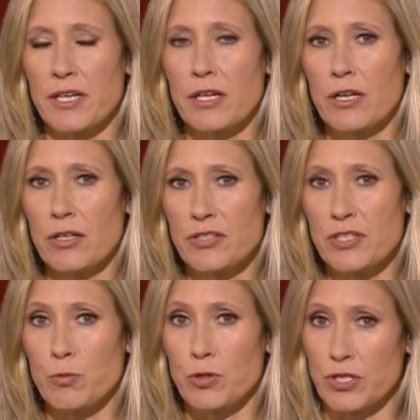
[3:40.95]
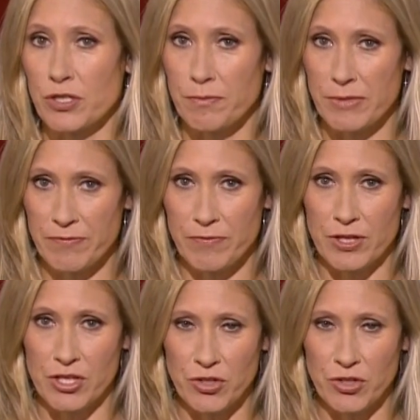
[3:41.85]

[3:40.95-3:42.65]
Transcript: including what it could mean for the